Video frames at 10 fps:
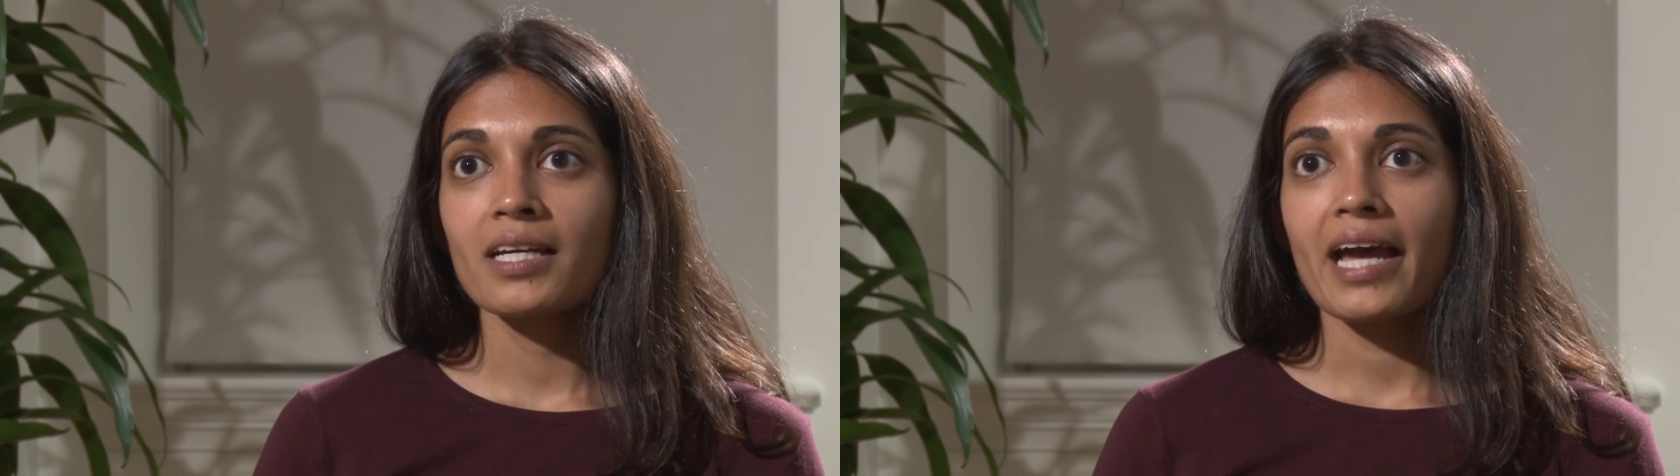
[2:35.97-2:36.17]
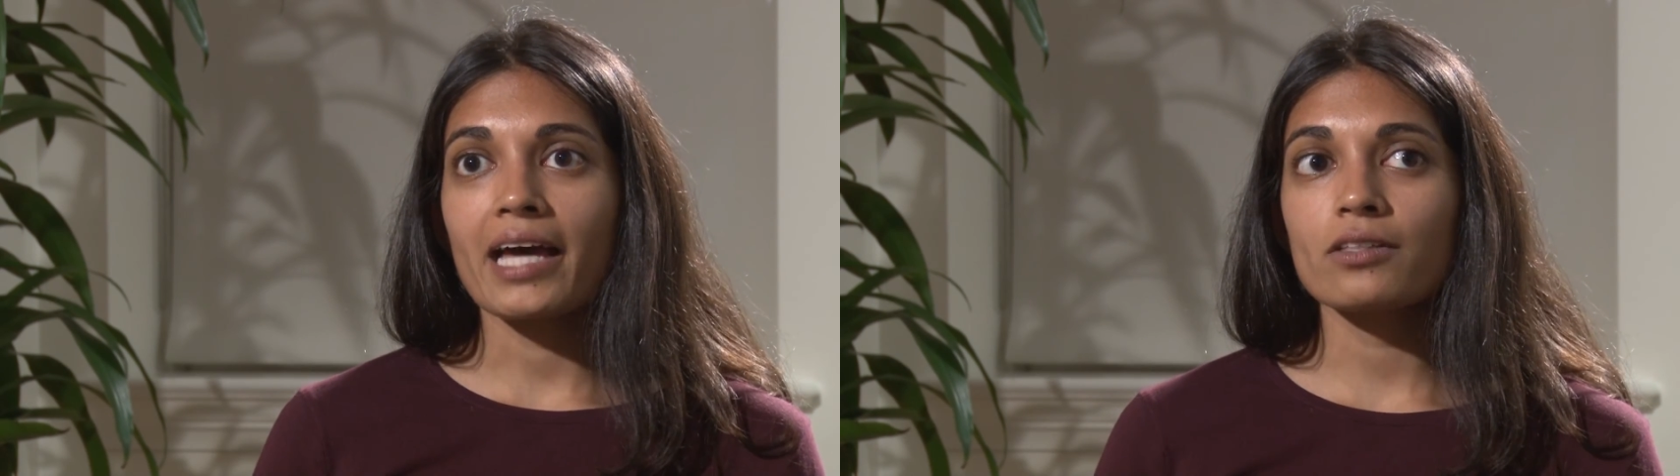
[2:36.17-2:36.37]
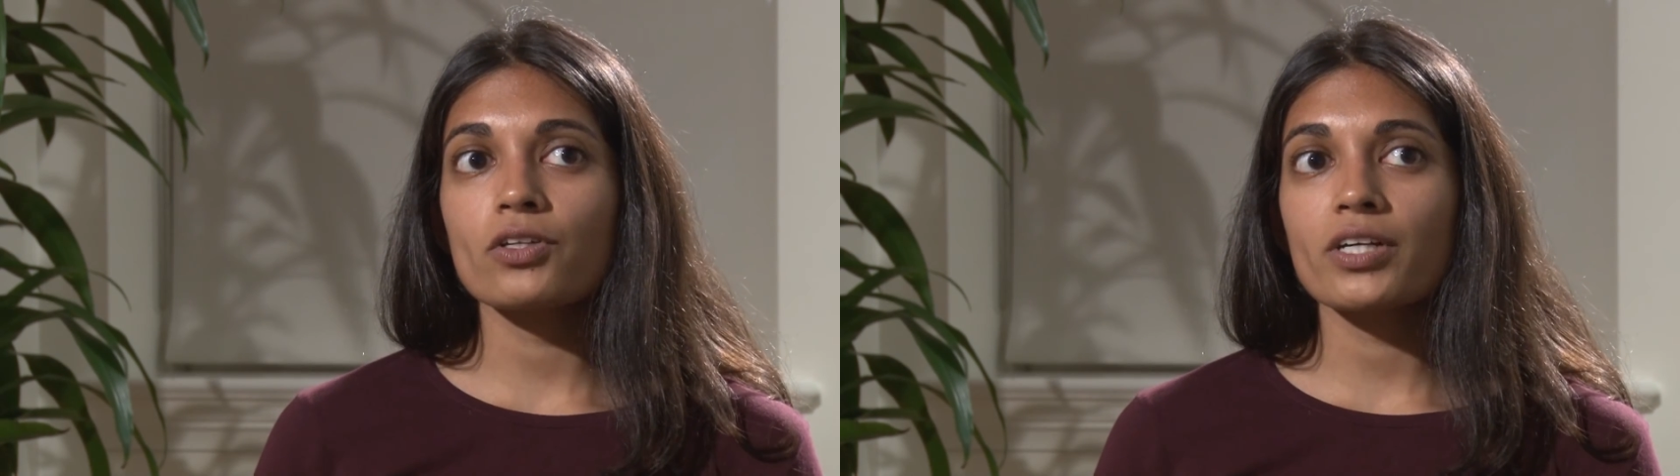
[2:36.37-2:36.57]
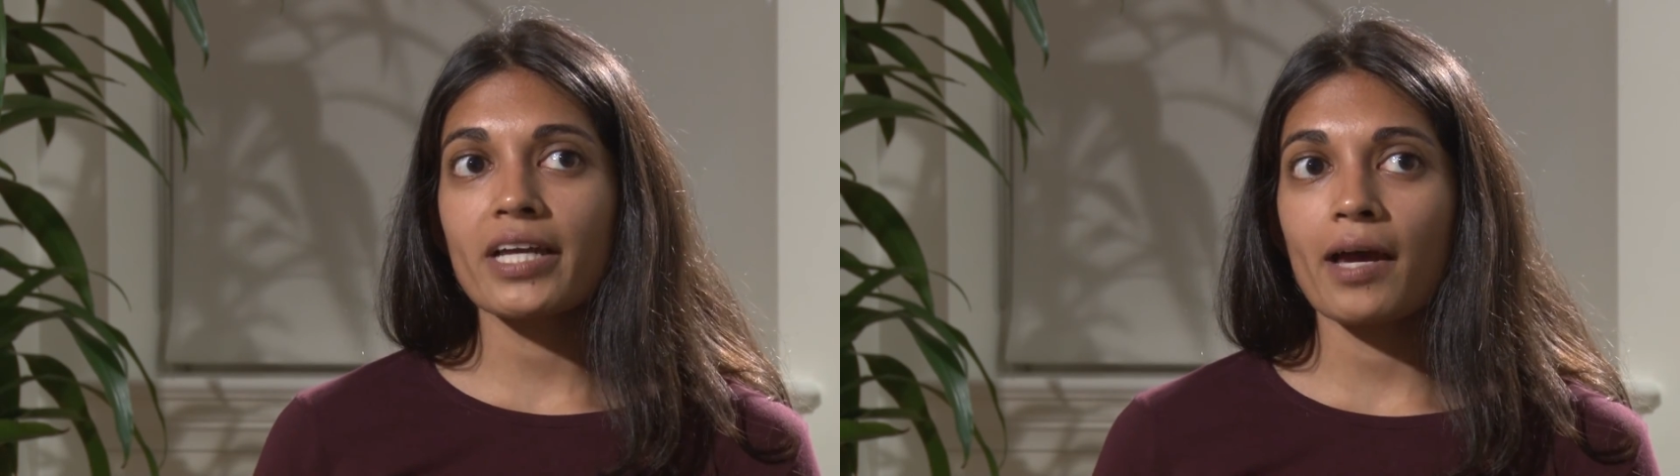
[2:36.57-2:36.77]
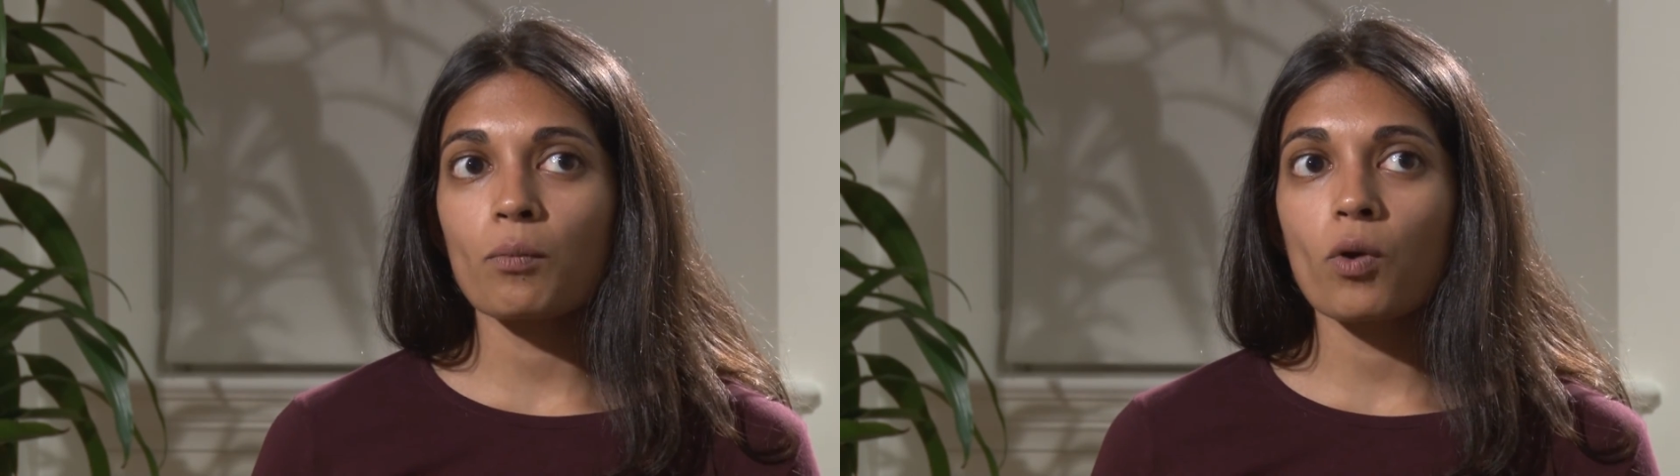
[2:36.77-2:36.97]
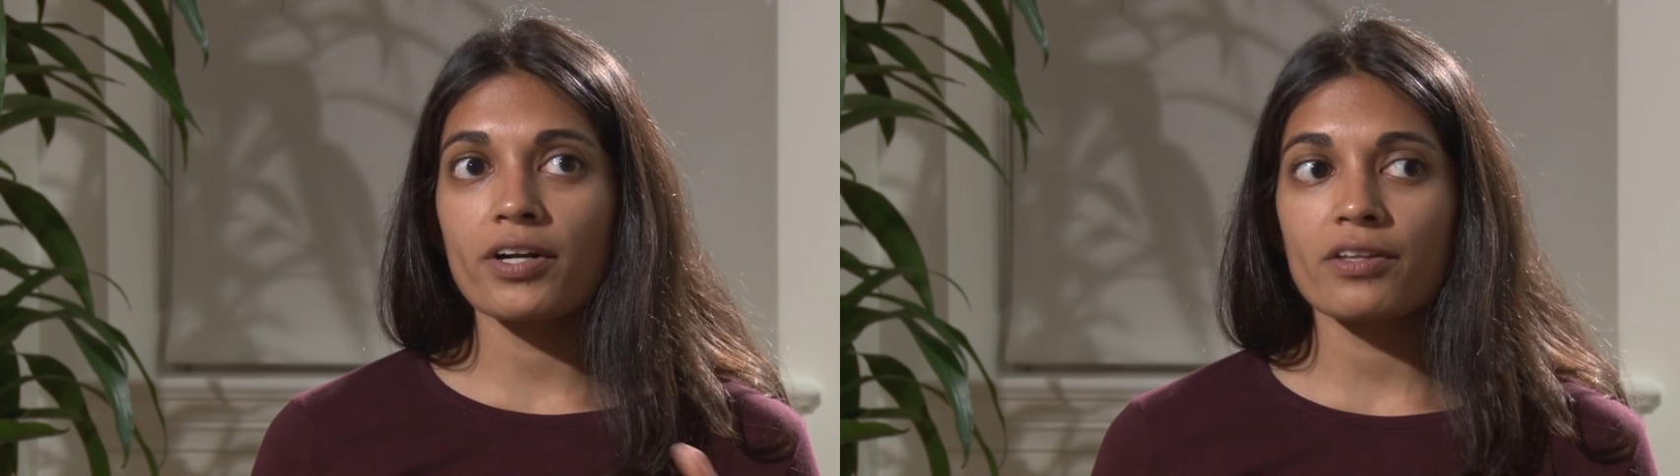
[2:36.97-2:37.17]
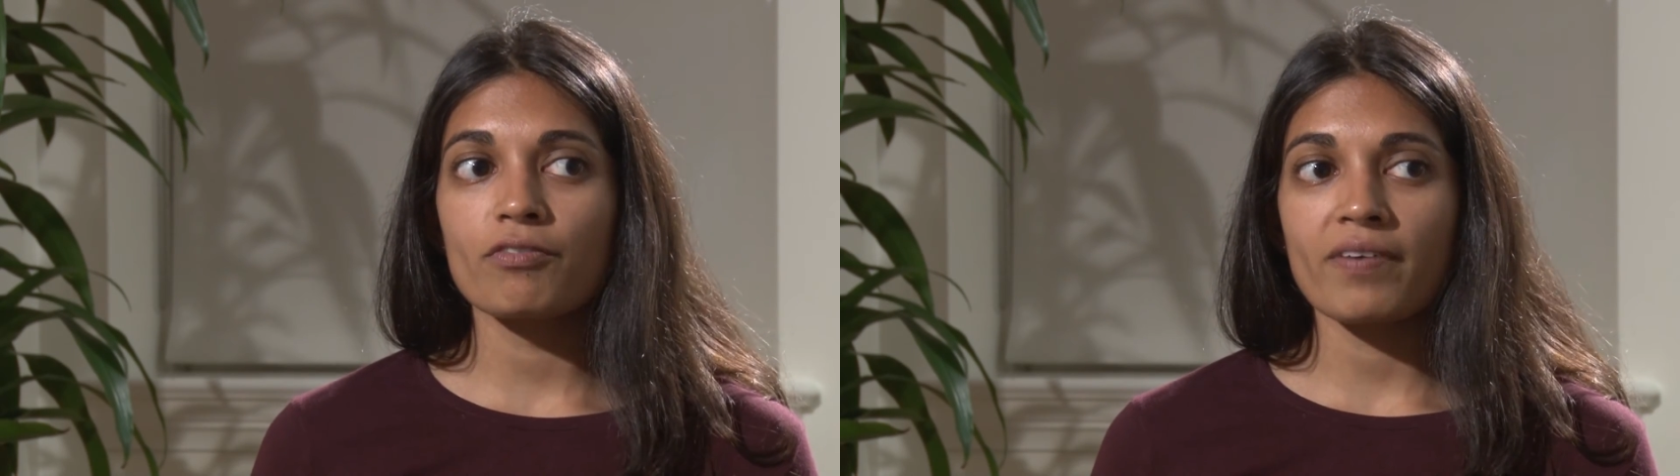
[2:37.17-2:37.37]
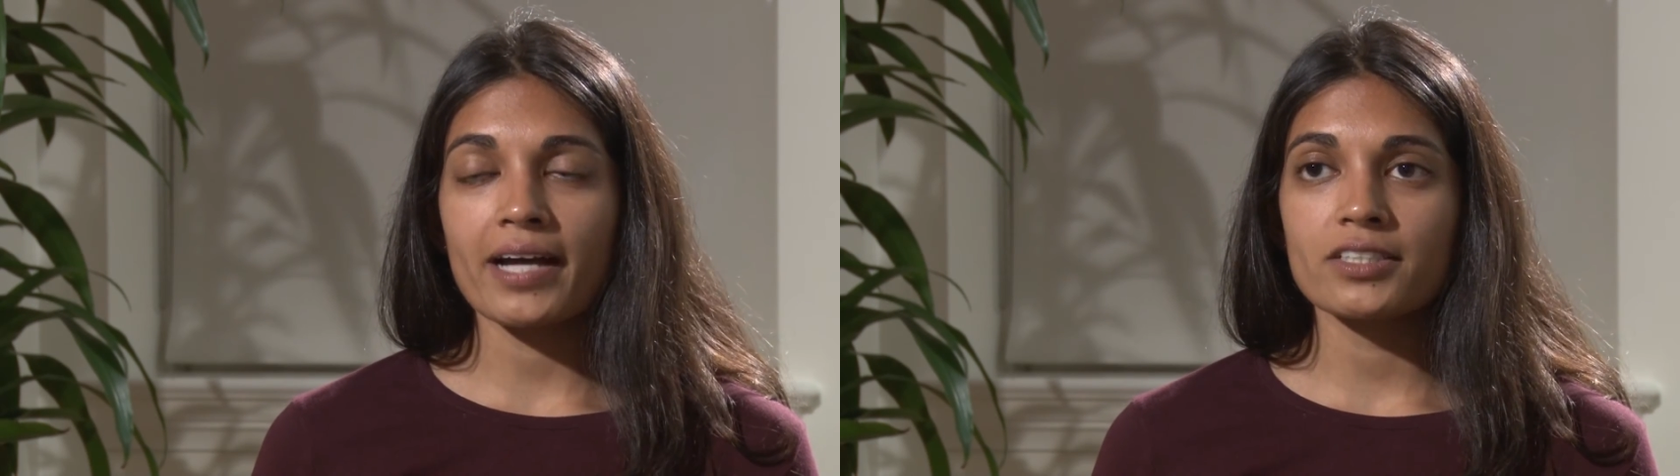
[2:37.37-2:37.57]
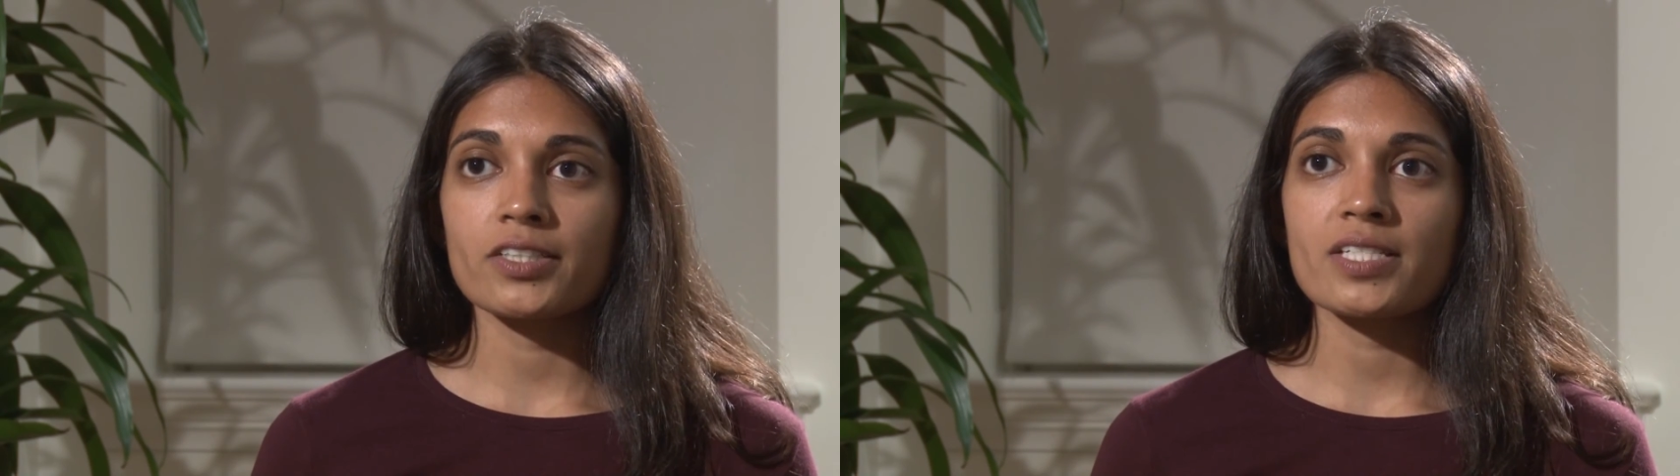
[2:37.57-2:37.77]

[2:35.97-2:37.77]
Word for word: and look at what are the factors